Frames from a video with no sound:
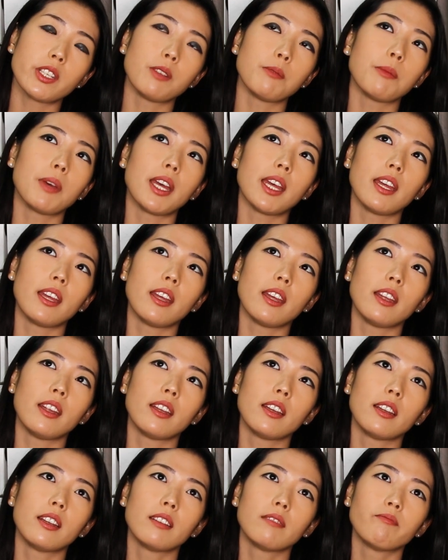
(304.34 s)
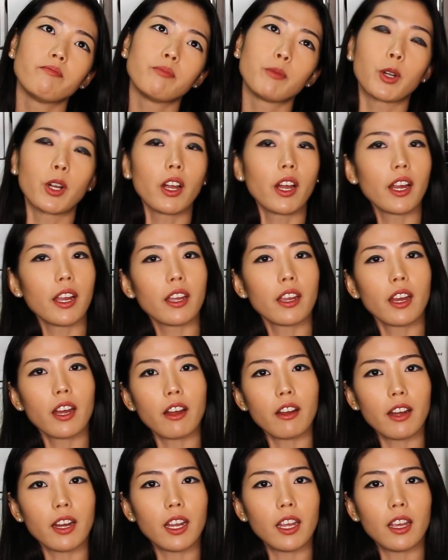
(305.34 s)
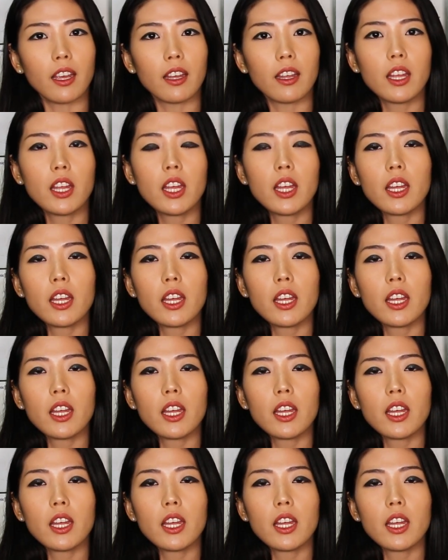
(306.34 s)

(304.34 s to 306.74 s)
II Men, Mariah Carey,